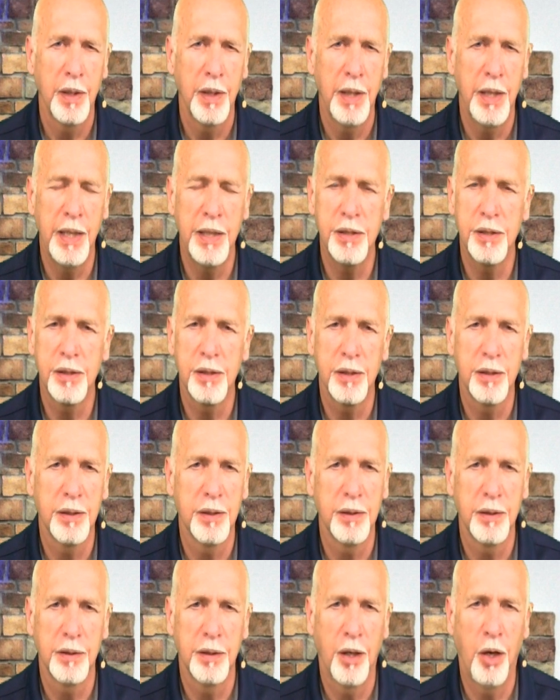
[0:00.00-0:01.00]
He's
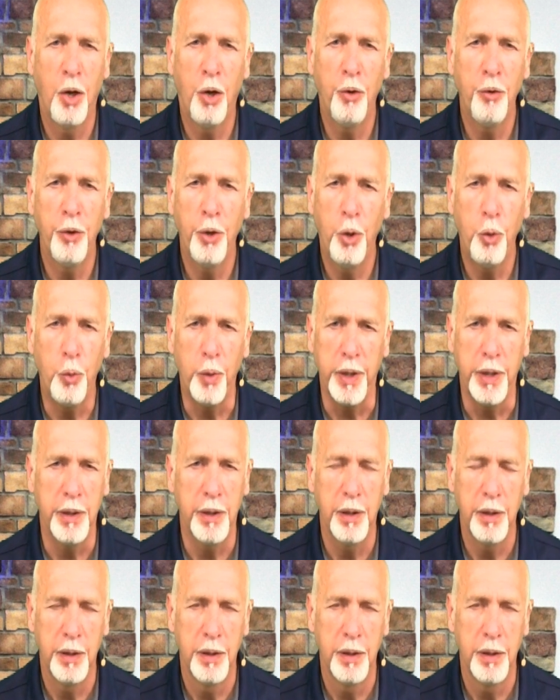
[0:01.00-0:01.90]
all knowing.